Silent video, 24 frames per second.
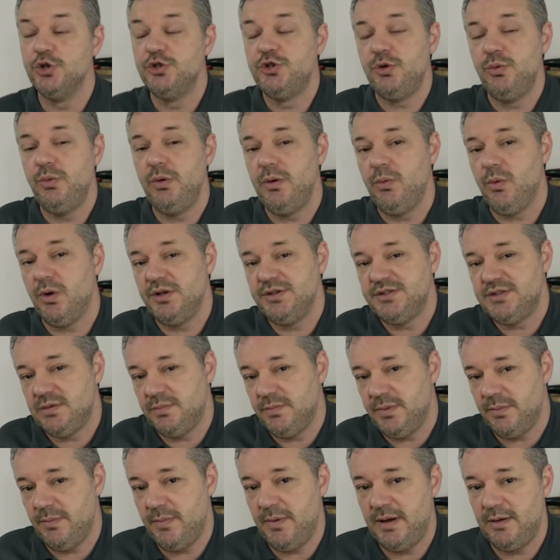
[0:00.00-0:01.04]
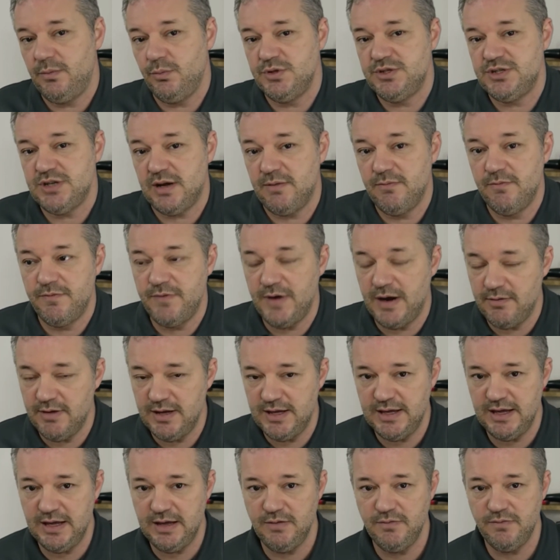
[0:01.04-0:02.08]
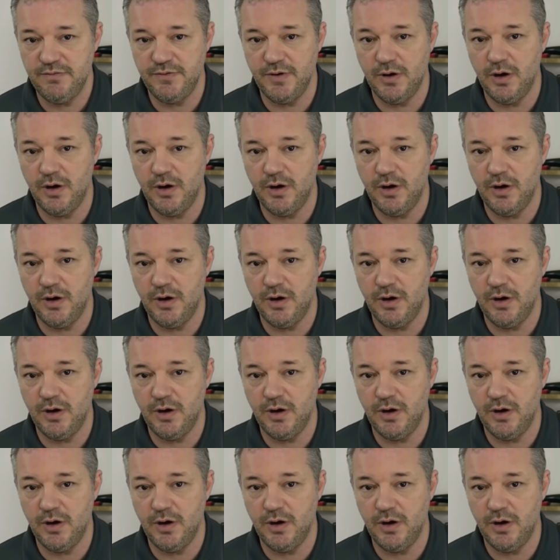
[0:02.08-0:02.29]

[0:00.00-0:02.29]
Do we want to implement, which I'm very keen